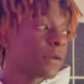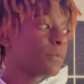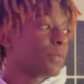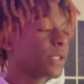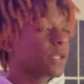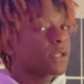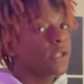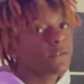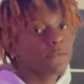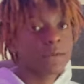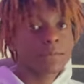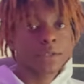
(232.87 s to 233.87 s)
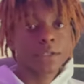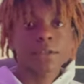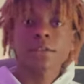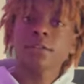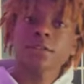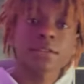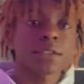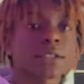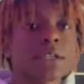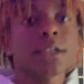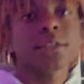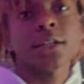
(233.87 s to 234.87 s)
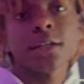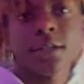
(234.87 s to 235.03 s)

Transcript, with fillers: But yeah, they fit me now, you know what I'm saying? Y'all,